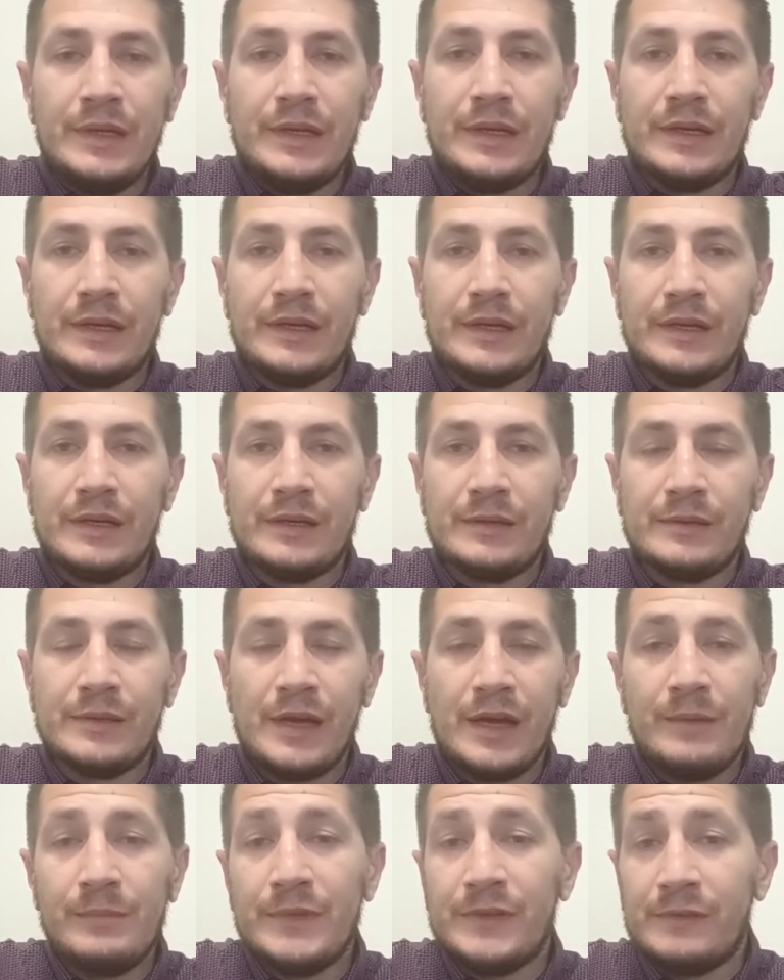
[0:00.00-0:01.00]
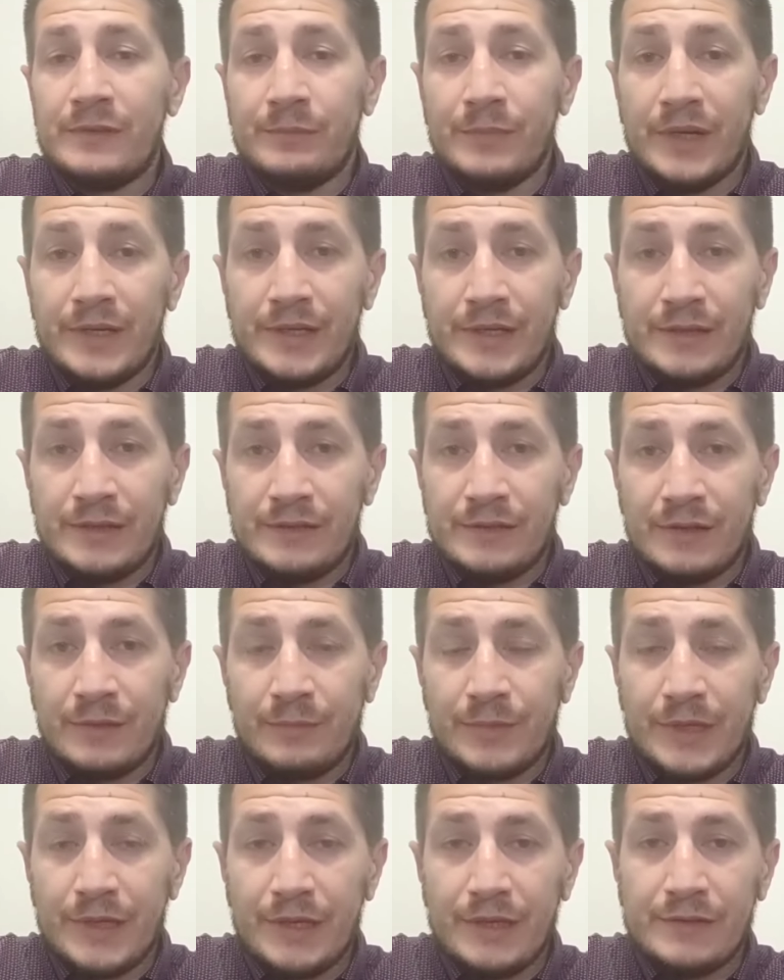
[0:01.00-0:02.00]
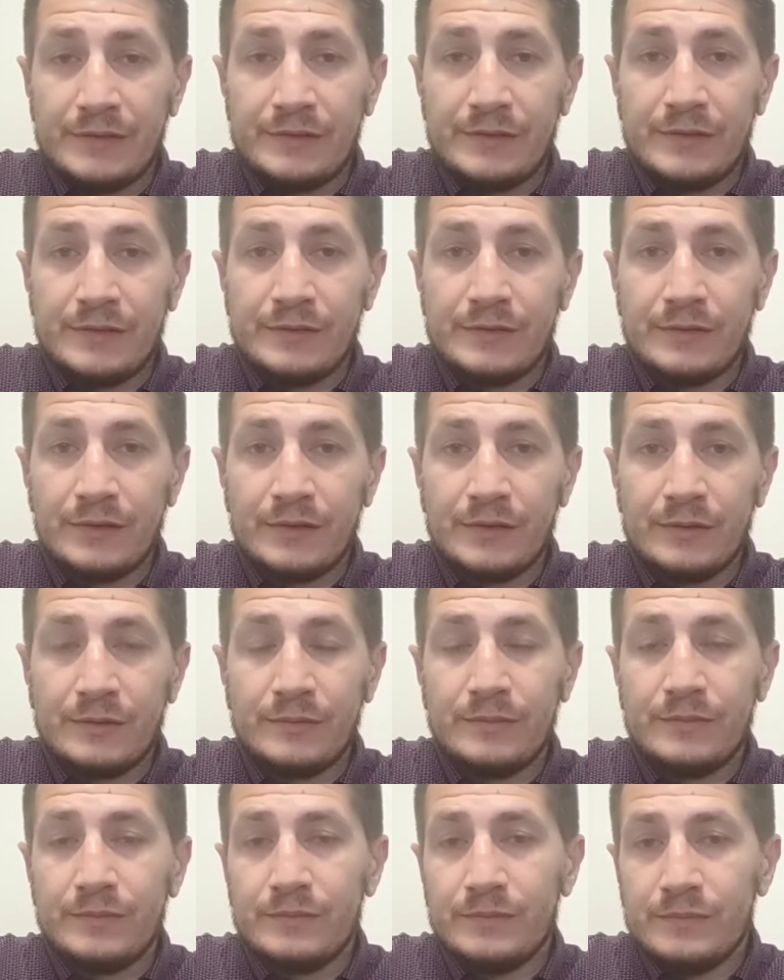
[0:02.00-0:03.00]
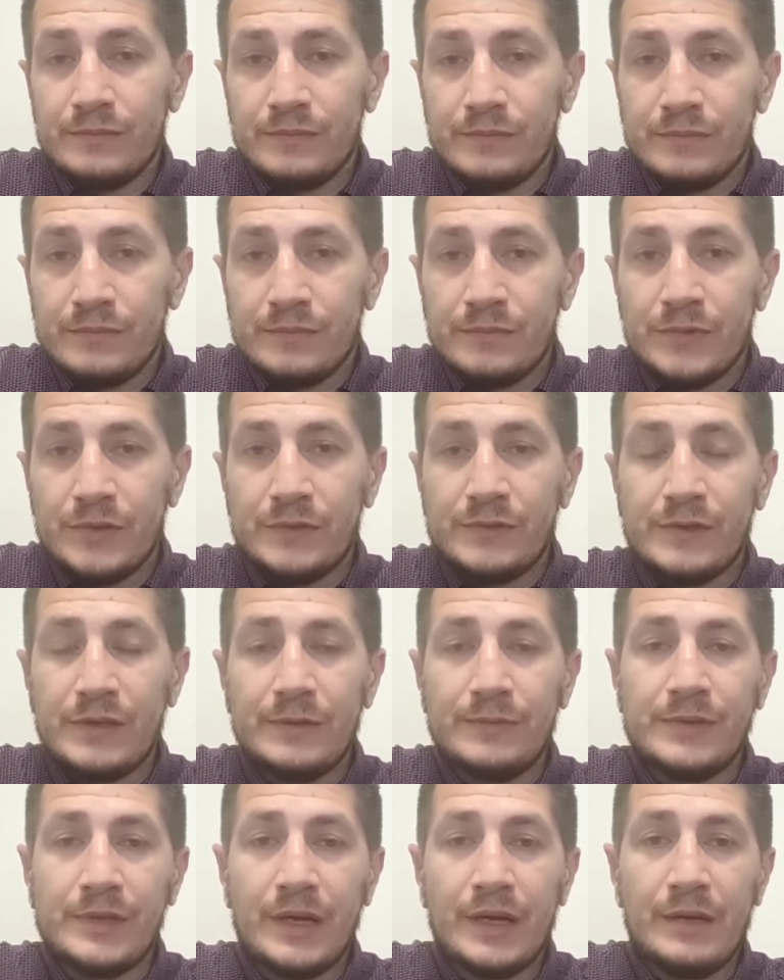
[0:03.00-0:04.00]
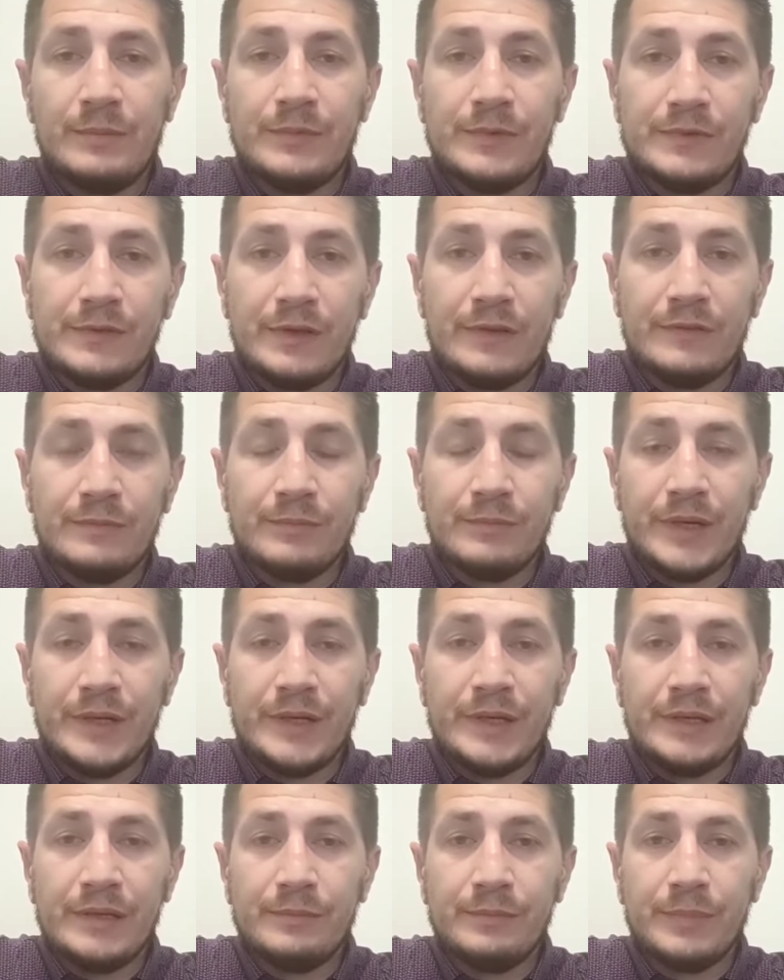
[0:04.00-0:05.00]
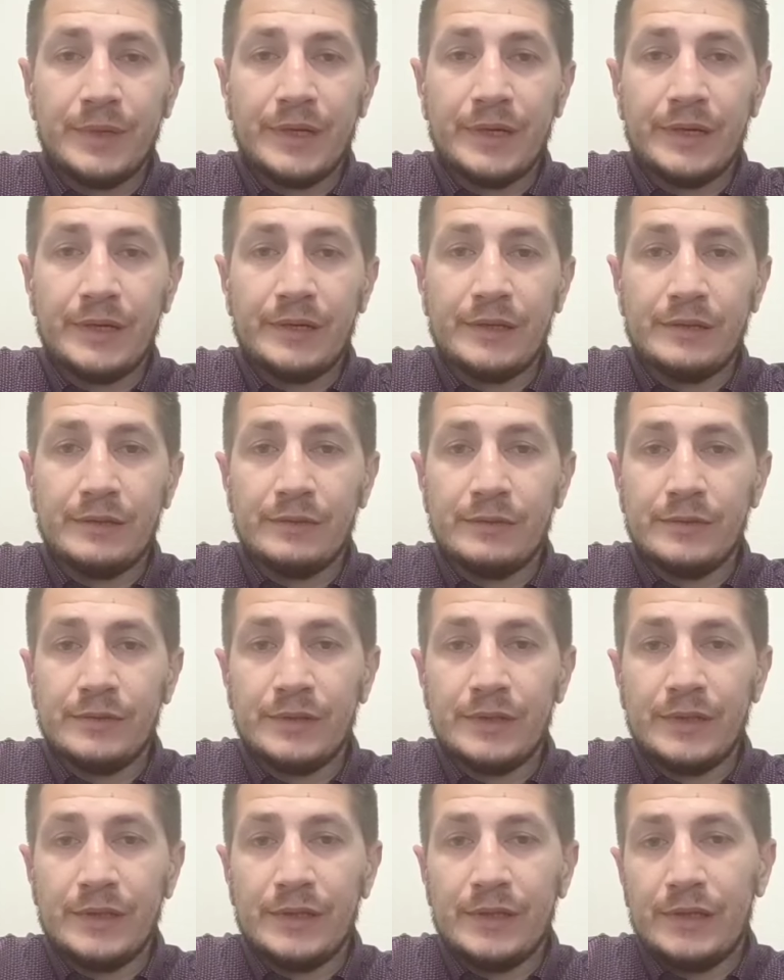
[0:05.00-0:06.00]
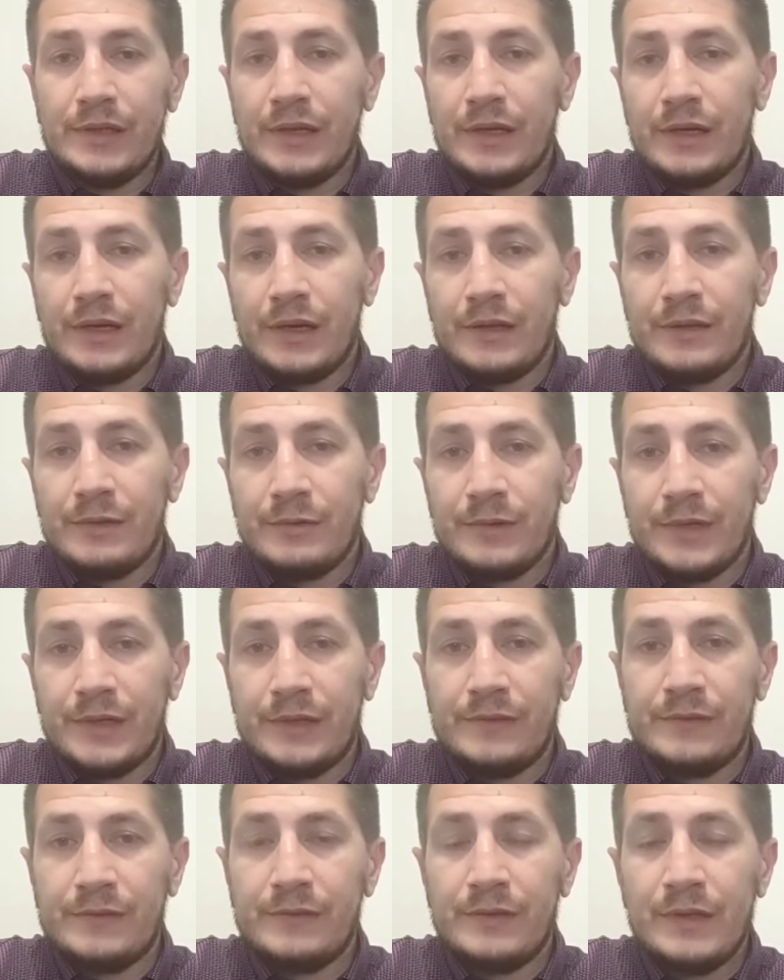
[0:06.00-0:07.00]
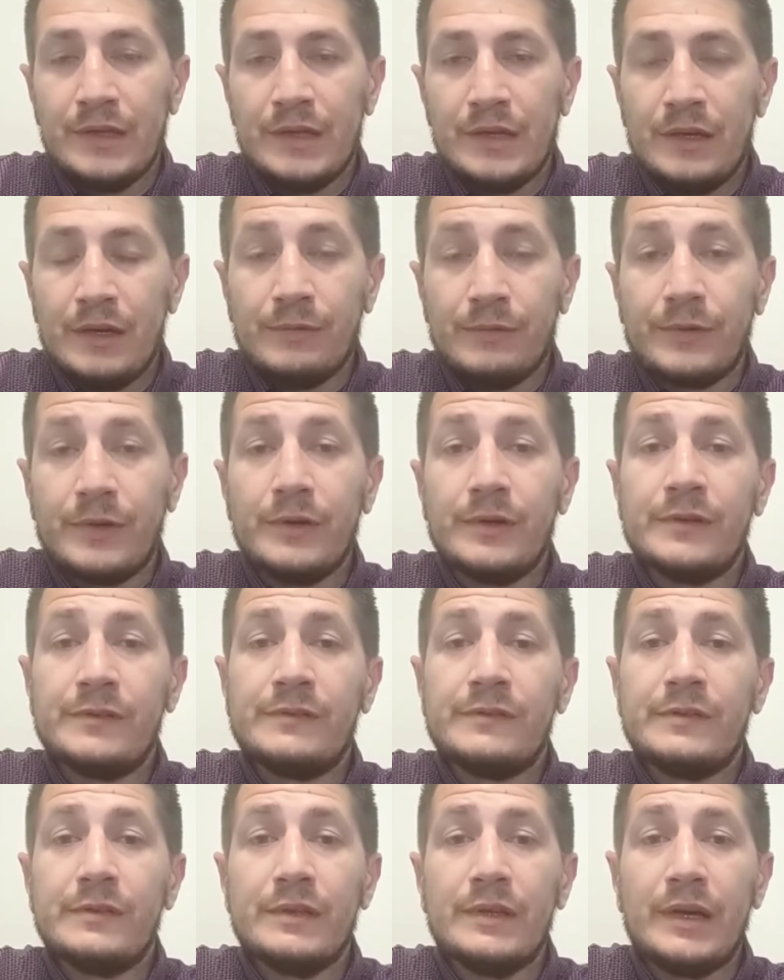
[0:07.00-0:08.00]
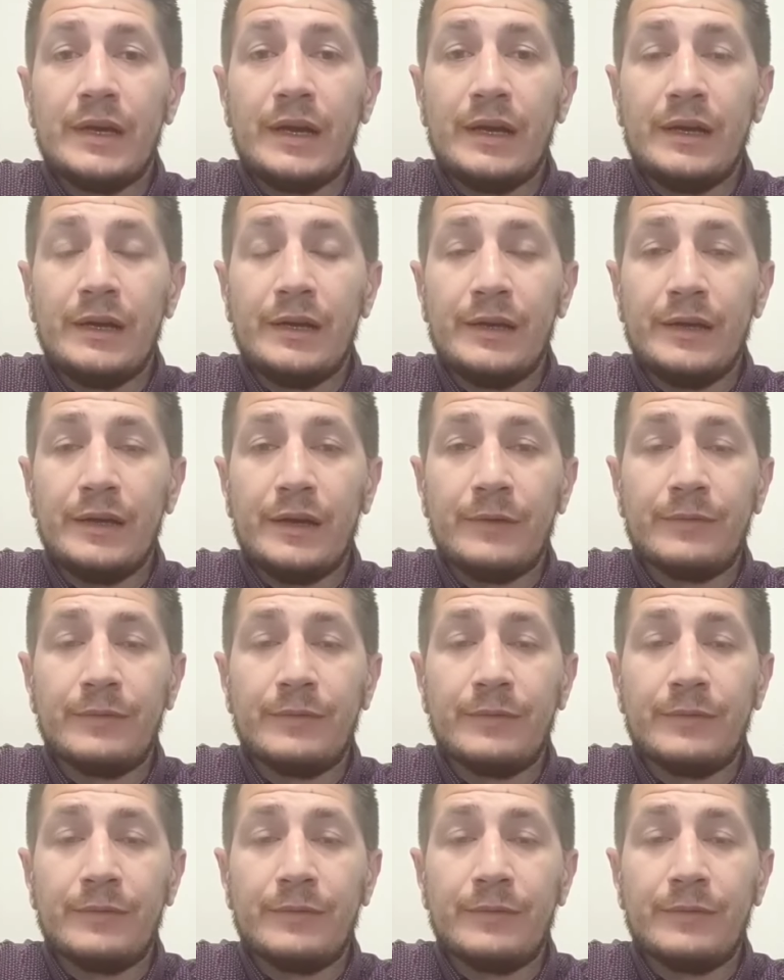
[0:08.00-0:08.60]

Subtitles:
Time is money in some cases, so you save time, you save money by doing it in other ways. Of course, I